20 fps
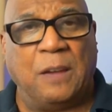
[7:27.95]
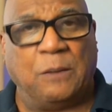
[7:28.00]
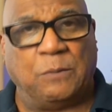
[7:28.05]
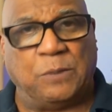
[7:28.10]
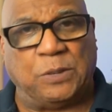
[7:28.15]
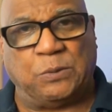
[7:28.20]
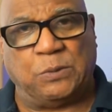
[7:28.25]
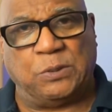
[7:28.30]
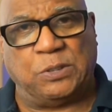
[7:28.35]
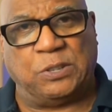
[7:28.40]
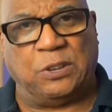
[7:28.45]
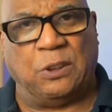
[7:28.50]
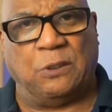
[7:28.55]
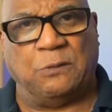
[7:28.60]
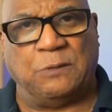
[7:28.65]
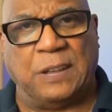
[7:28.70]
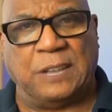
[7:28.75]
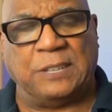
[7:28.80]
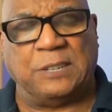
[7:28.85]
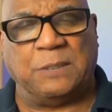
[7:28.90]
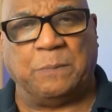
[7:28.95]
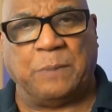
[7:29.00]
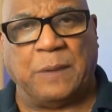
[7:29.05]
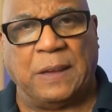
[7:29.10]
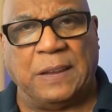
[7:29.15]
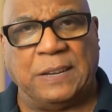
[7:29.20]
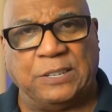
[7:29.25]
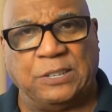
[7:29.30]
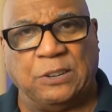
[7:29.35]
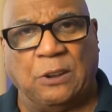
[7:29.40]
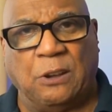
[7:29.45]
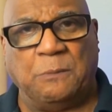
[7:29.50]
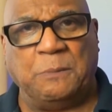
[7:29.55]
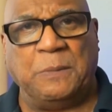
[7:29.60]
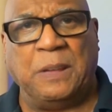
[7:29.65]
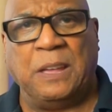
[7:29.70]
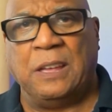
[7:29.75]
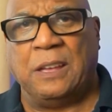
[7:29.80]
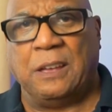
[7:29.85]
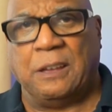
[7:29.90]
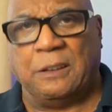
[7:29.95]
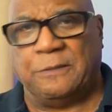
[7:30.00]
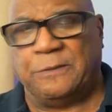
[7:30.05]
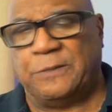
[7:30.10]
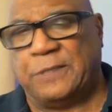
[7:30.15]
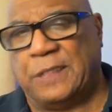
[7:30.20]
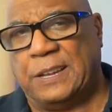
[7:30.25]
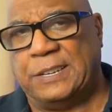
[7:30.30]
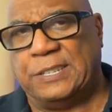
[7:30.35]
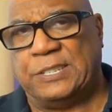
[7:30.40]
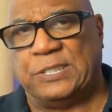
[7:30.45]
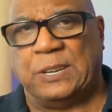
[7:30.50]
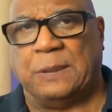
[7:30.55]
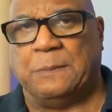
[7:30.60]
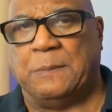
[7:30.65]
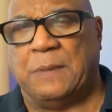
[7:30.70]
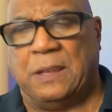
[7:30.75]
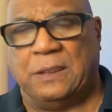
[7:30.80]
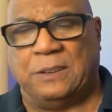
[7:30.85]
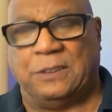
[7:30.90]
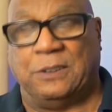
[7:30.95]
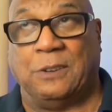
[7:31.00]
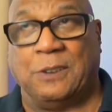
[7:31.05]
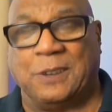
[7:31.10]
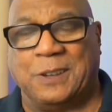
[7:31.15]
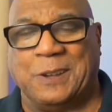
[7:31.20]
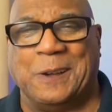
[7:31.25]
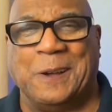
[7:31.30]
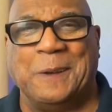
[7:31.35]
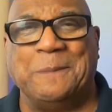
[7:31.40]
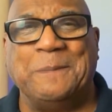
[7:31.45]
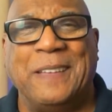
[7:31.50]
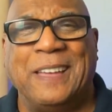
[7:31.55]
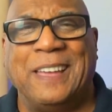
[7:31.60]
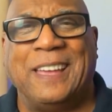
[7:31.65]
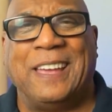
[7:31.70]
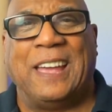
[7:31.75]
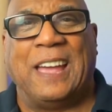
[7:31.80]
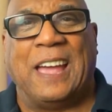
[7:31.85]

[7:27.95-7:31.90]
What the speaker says: which was donated by Dom at flightsim.com.